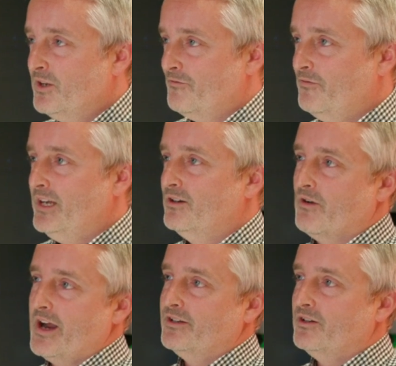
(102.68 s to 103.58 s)
your feet
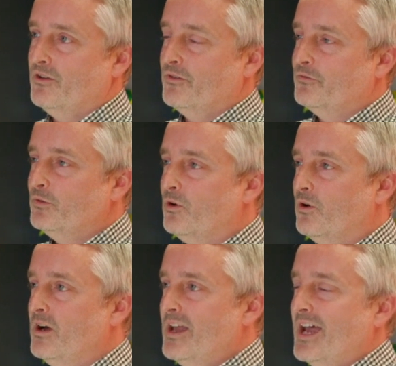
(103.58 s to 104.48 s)
grounded on the
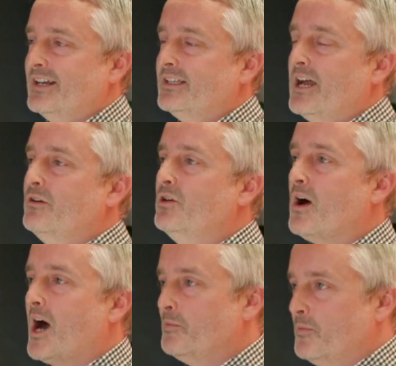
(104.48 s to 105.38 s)
floor and allowing your
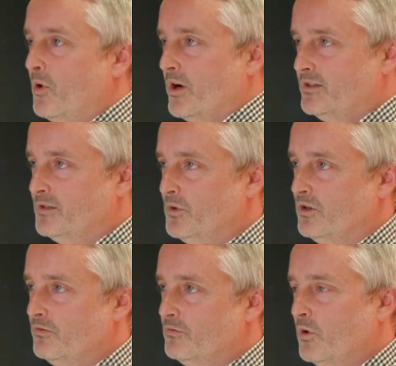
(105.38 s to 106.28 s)
upper body to
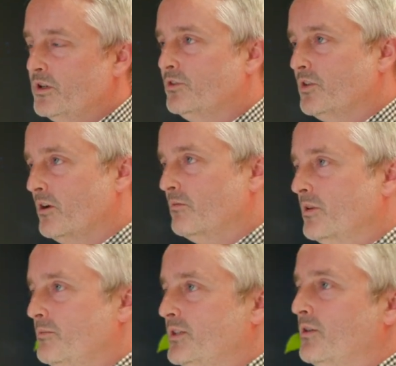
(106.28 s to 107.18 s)
move. What you don't want
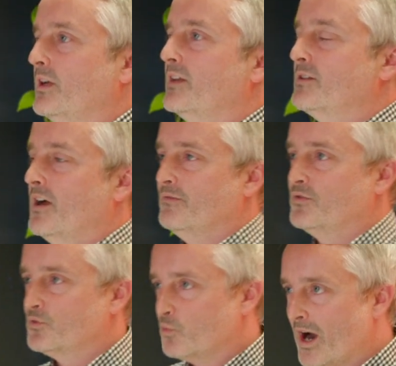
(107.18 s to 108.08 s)
to be doing is kind of
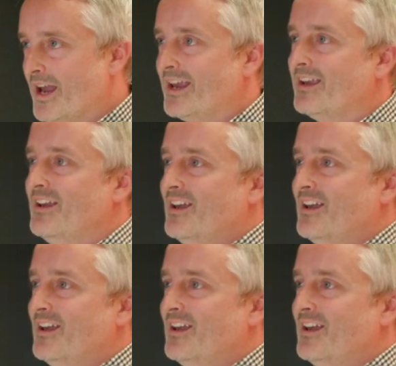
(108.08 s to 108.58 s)
swaying